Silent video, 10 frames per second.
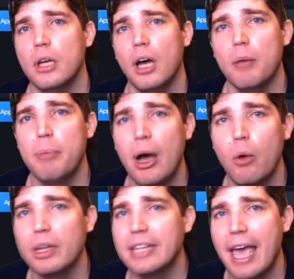about
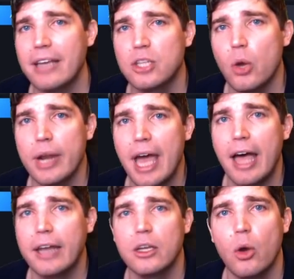what the heck's going
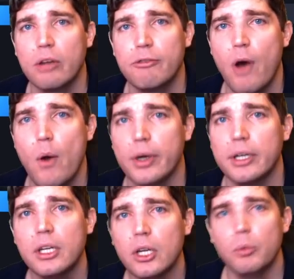on and going
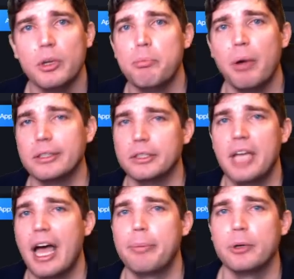forward with bundle
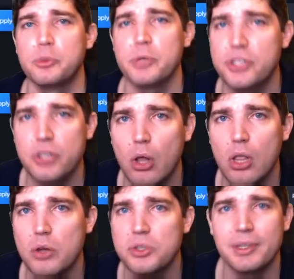toppers, with
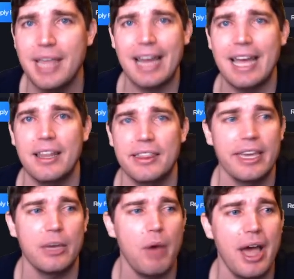solos, with that kind of
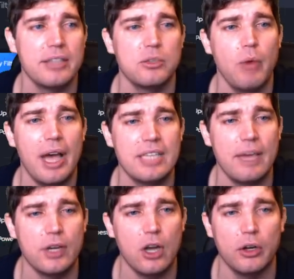thing, and why is why is
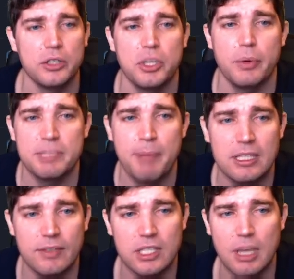every card so
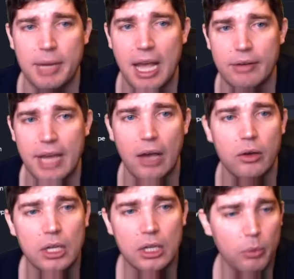expensive that's coming out now
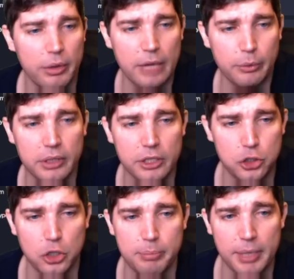when they really
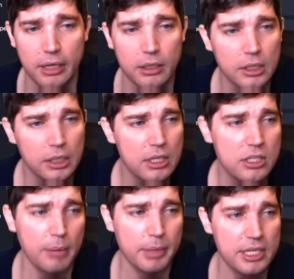should be
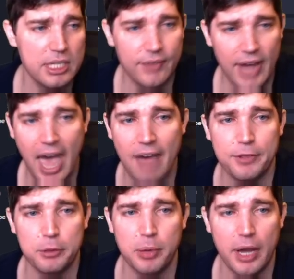some of these even half
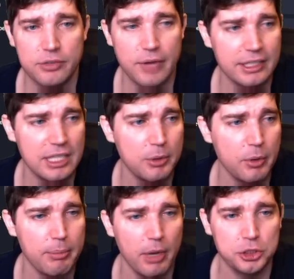their price, right? Team of the
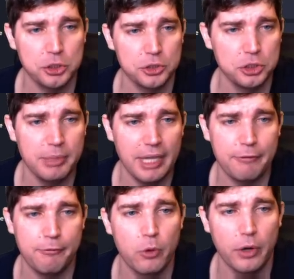week Marshall should be like
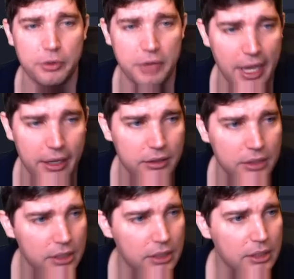400k,
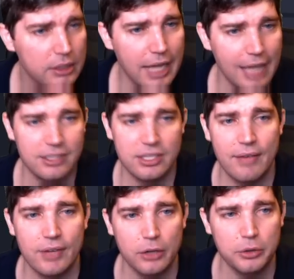not
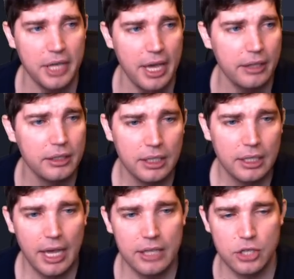700k,
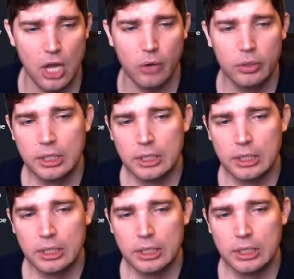and so